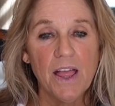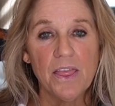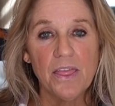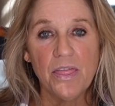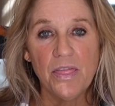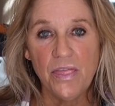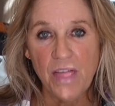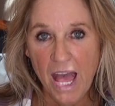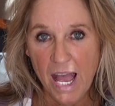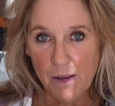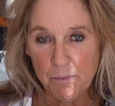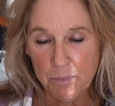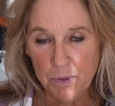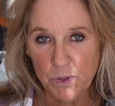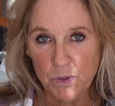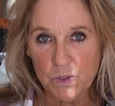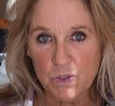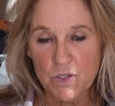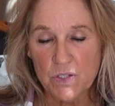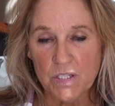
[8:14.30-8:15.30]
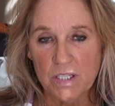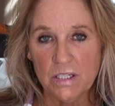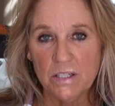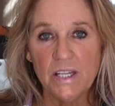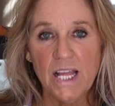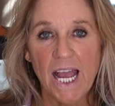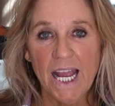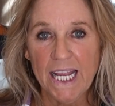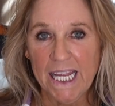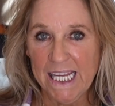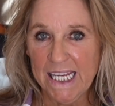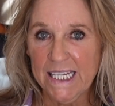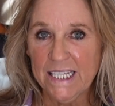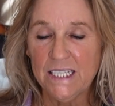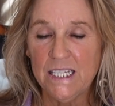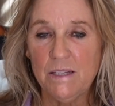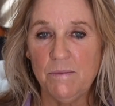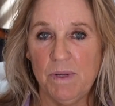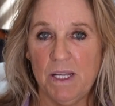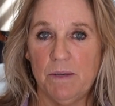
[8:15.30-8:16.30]
that person, that
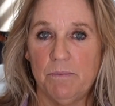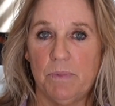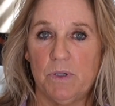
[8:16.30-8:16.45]
handyman